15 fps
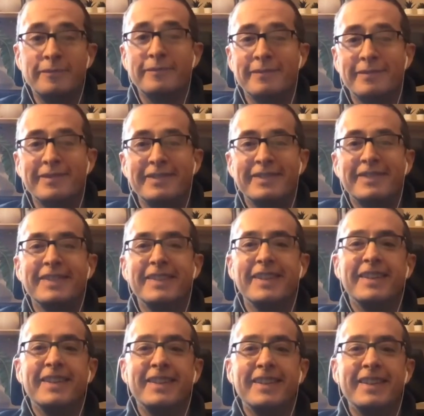
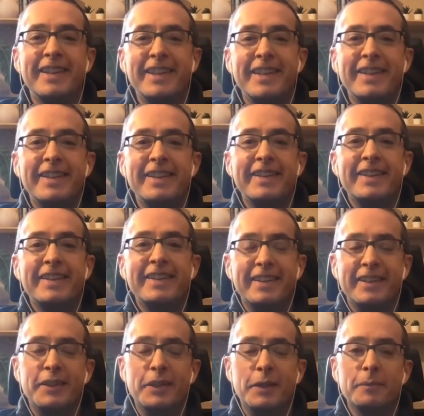
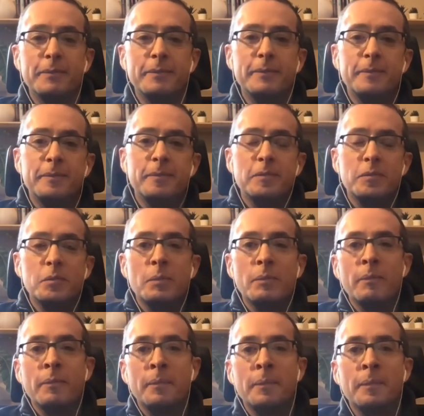
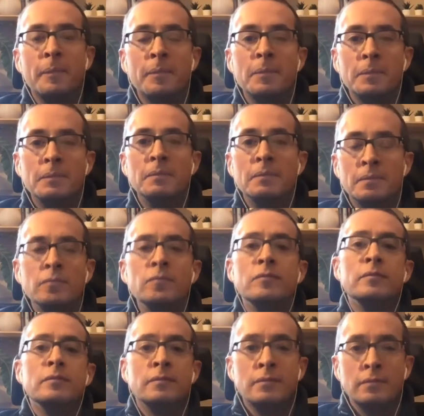
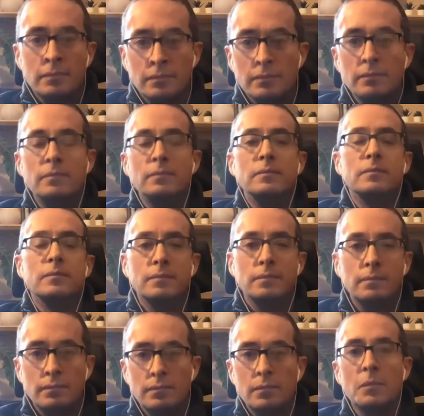
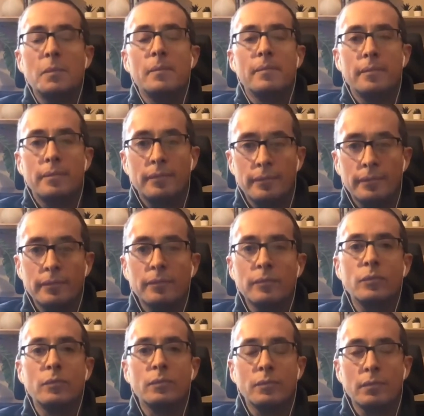
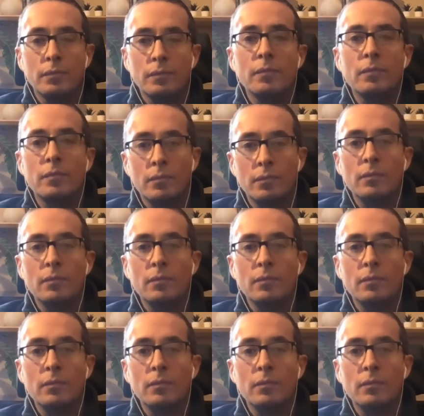This person isn't speaking.